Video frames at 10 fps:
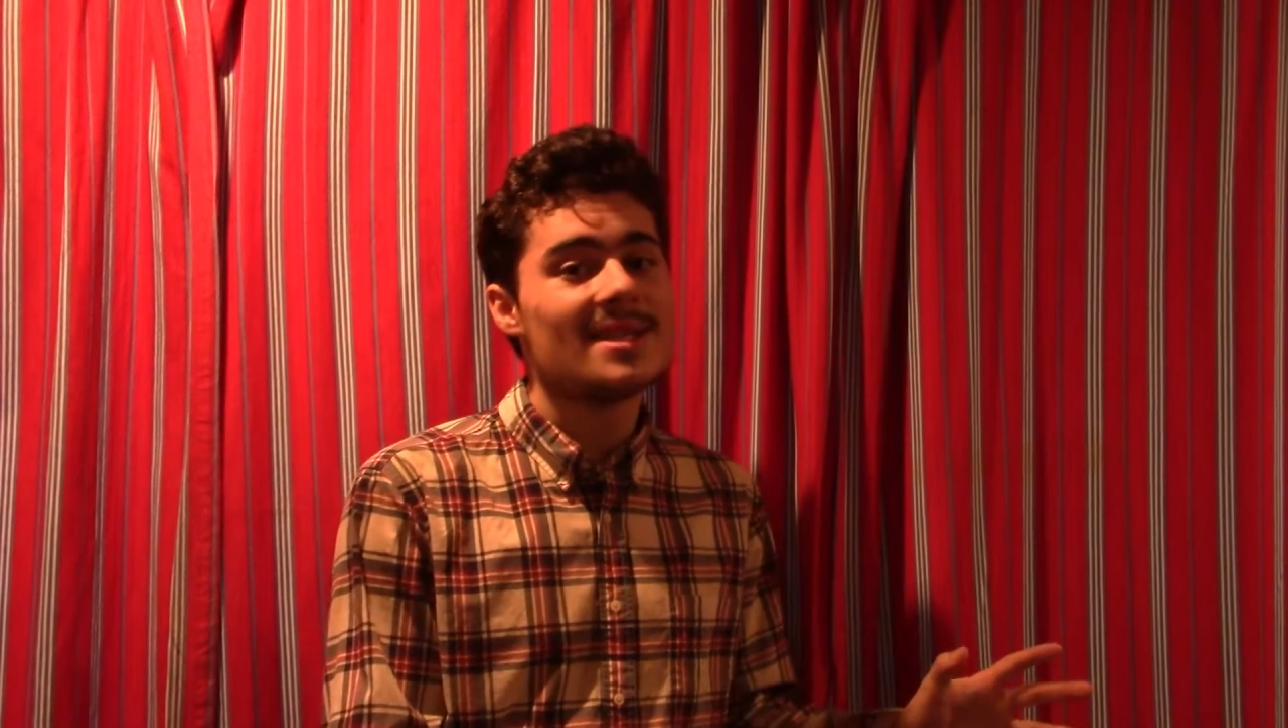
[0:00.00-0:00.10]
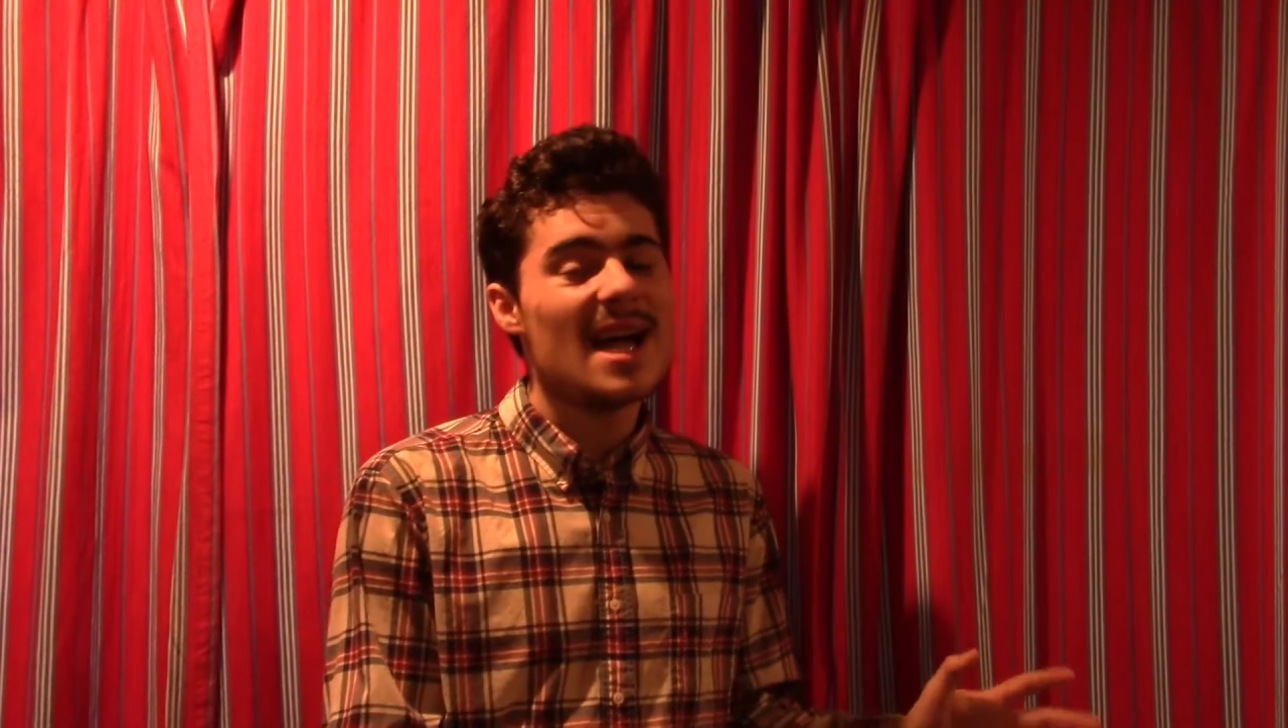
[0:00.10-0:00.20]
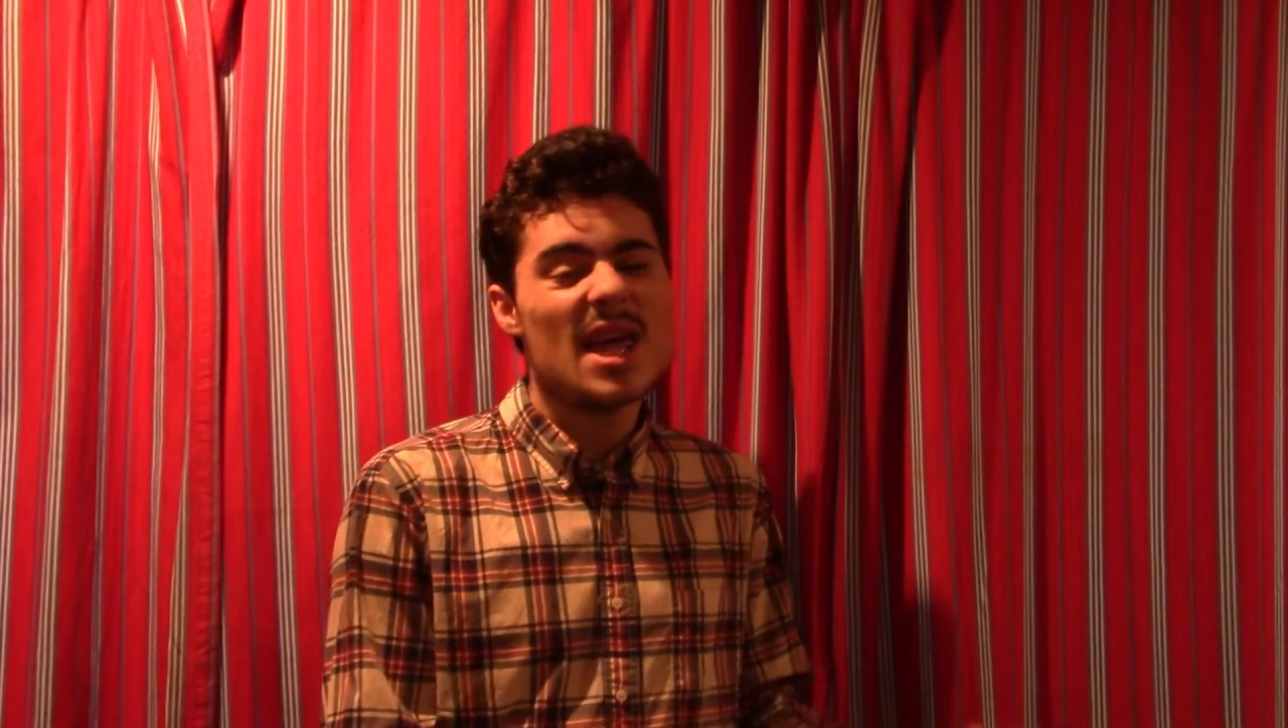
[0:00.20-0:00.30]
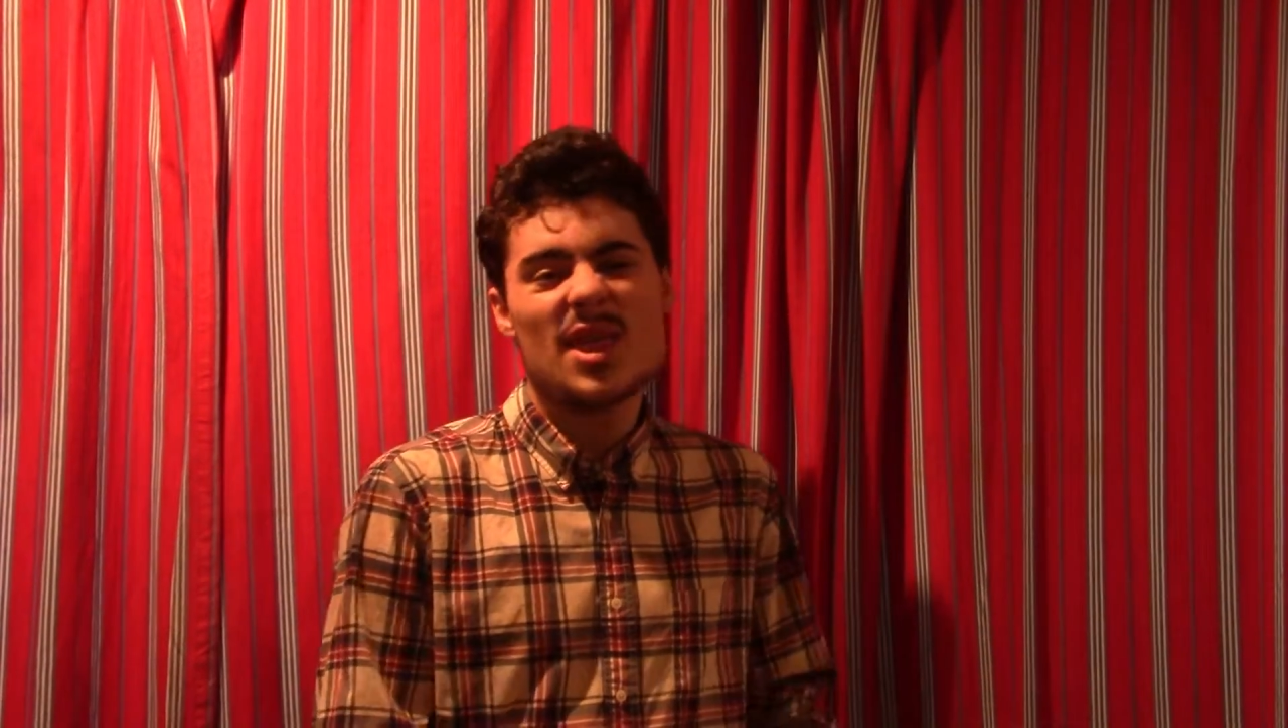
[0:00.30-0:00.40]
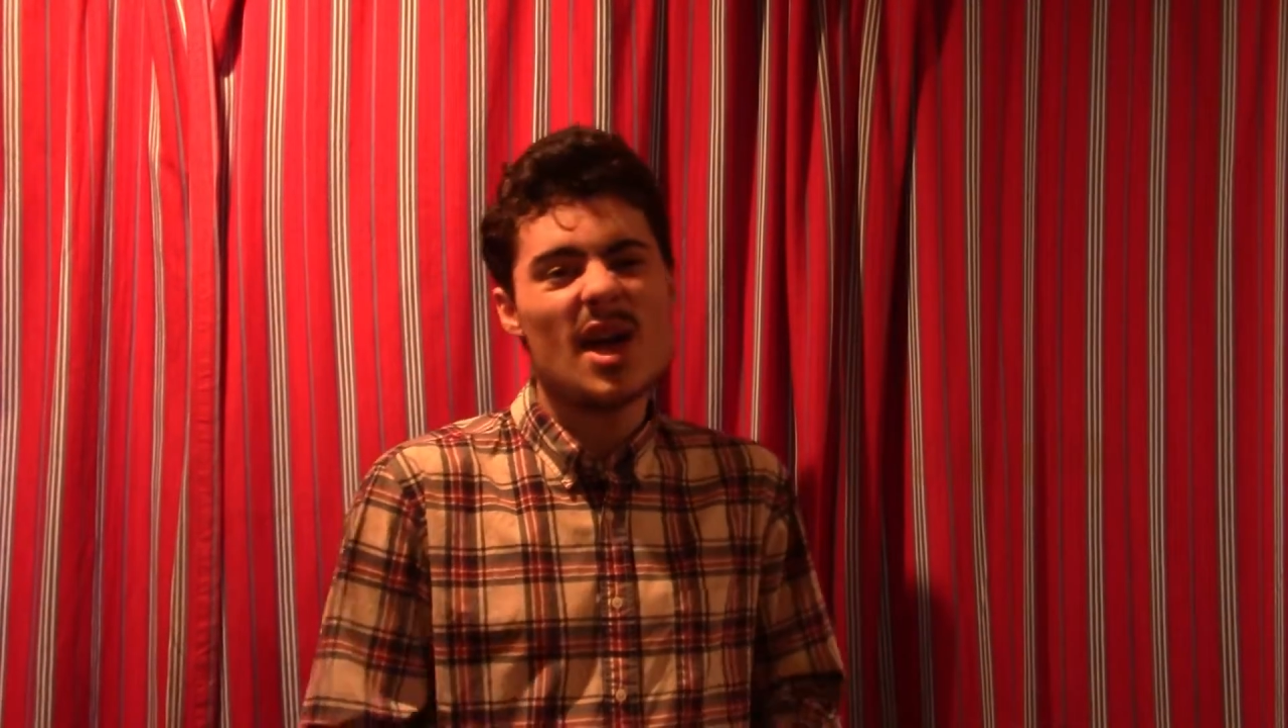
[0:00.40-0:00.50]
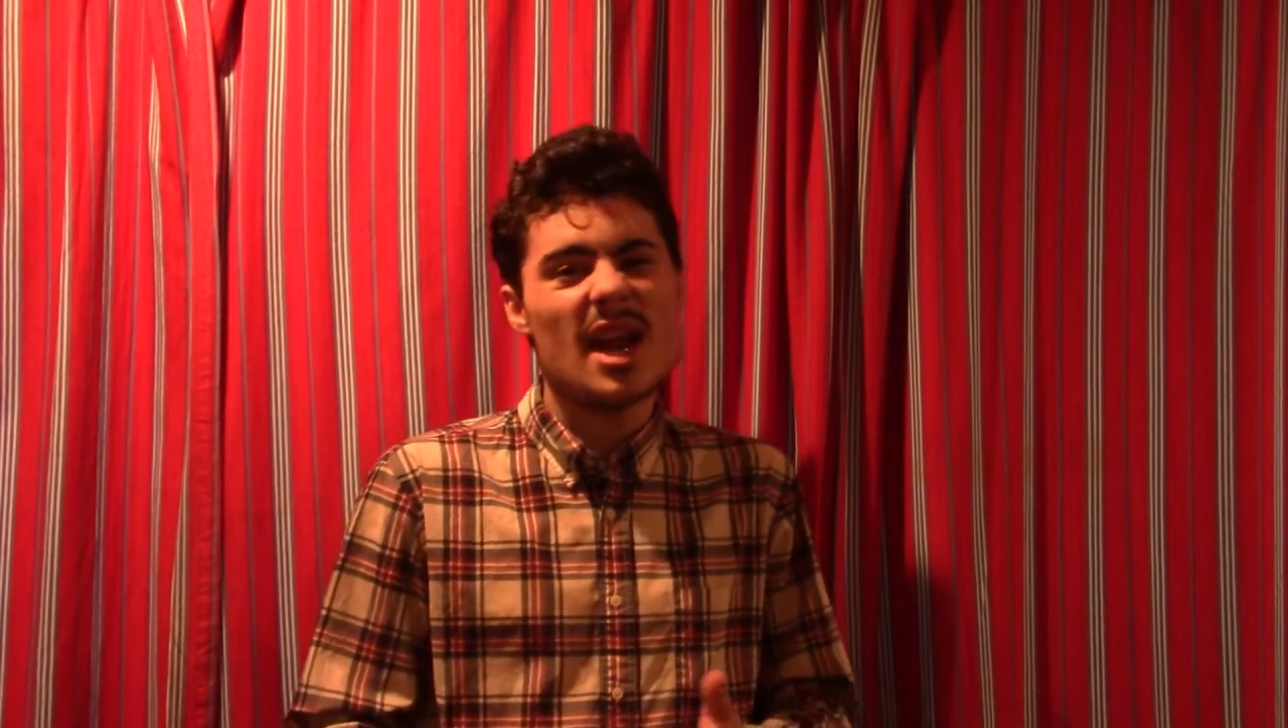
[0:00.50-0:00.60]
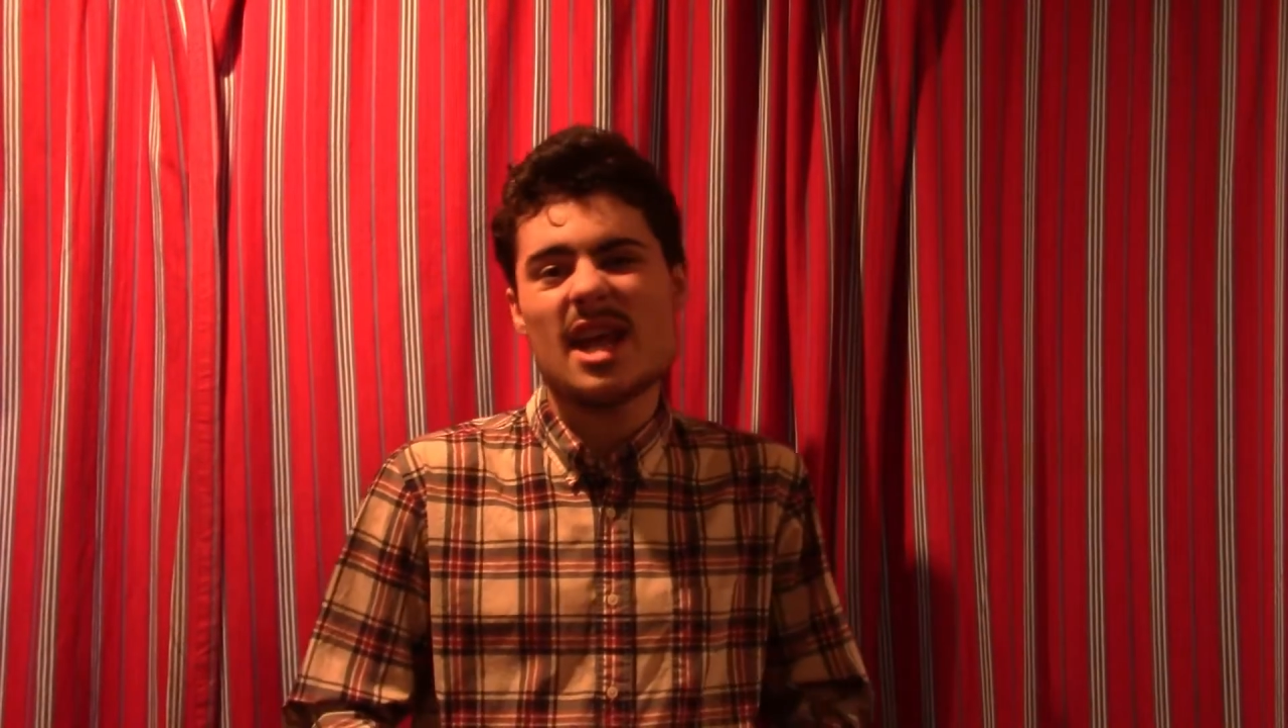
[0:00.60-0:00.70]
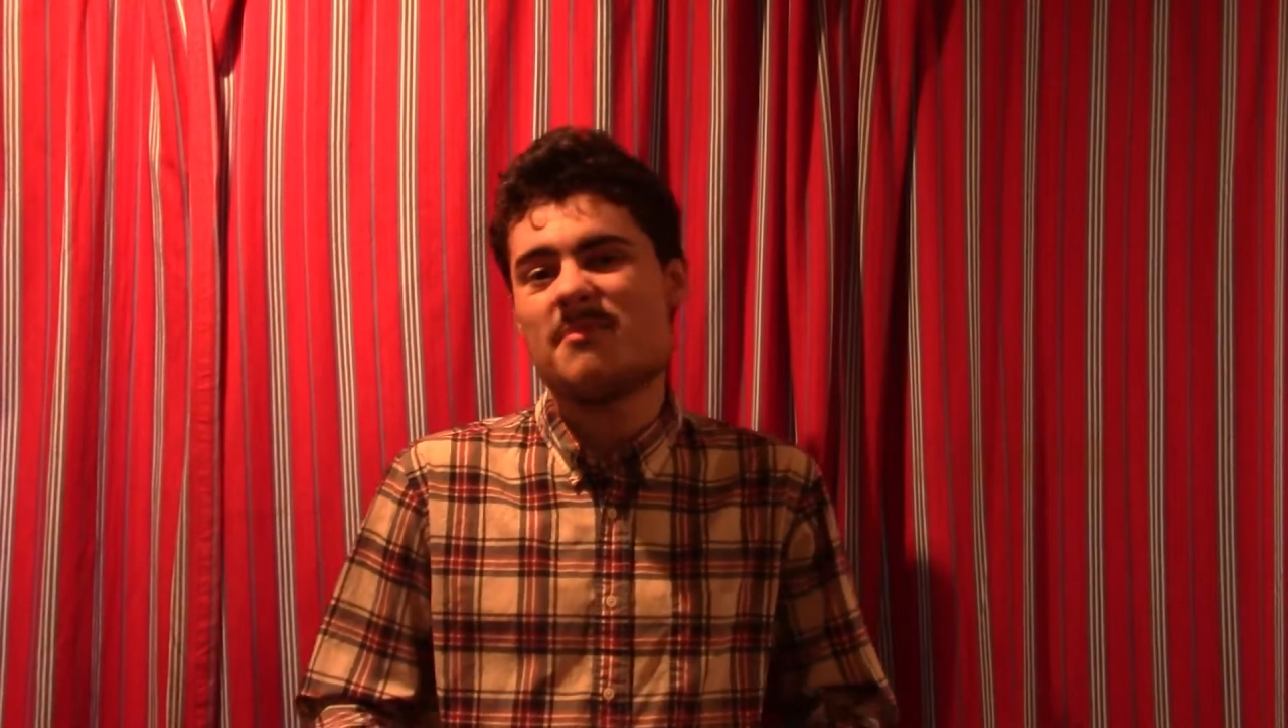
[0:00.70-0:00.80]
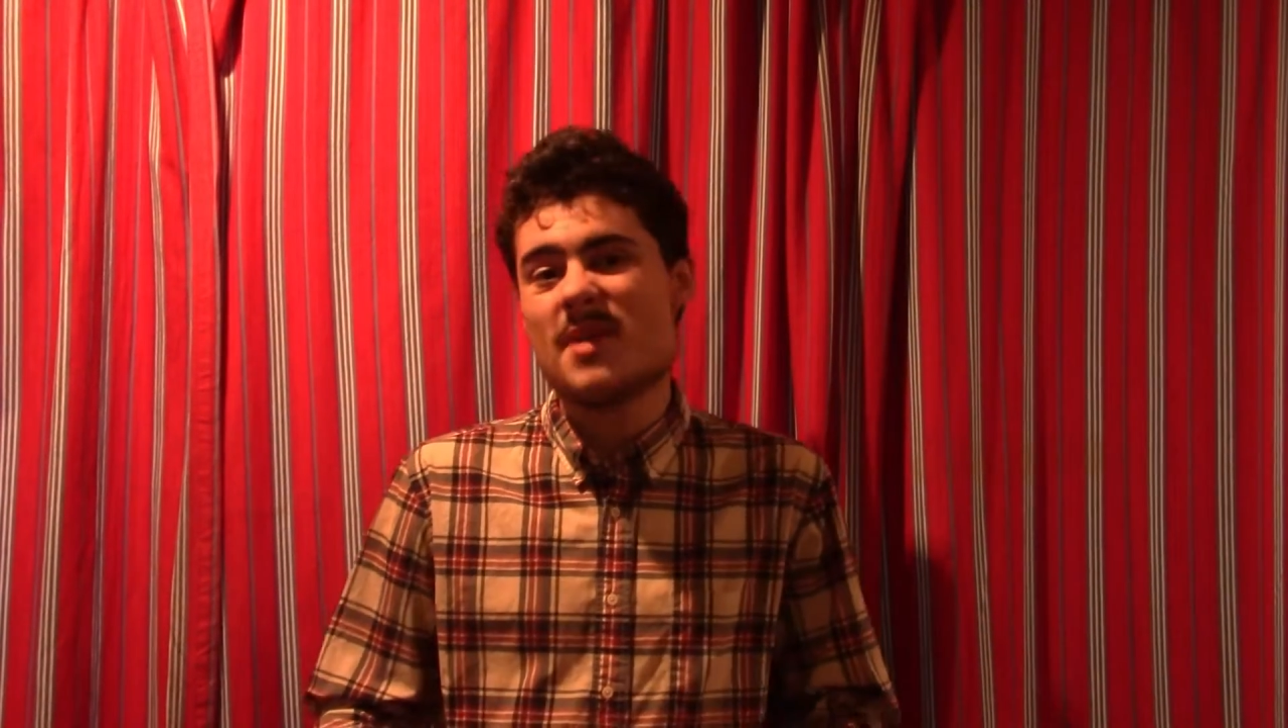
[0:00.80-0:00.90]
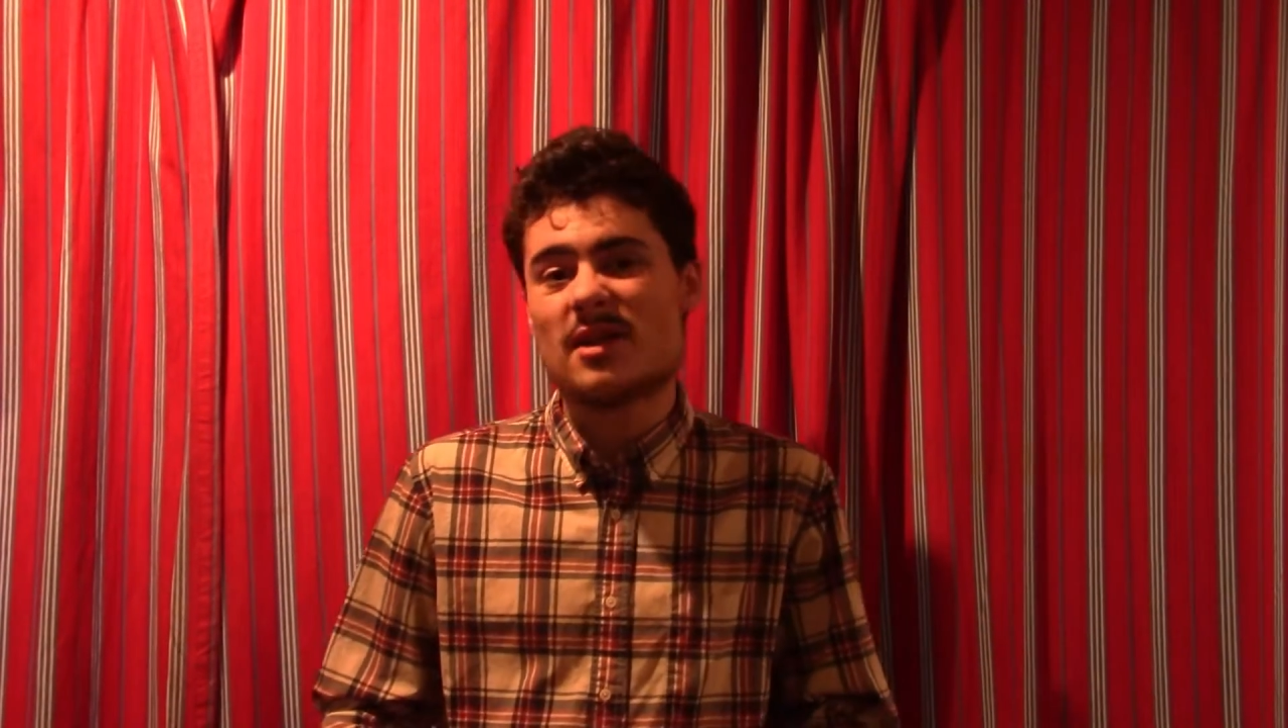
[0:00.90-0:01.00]
I thought
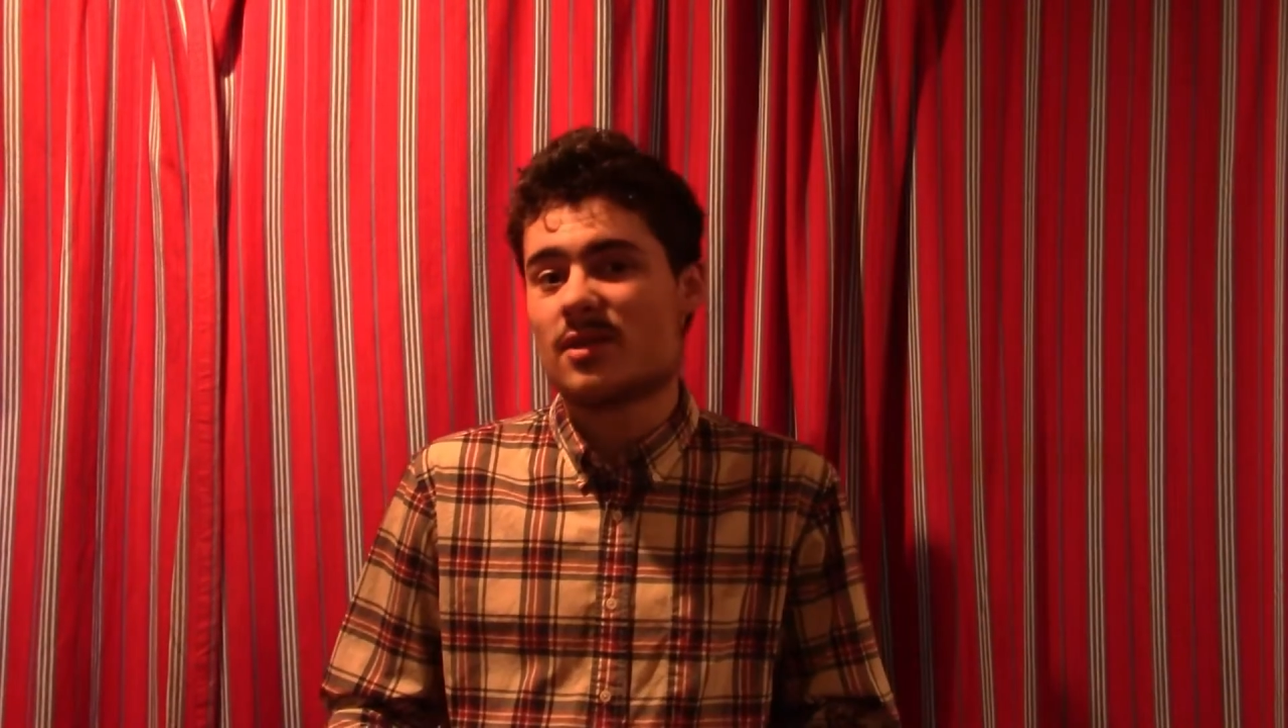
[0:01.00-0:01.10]
I'd better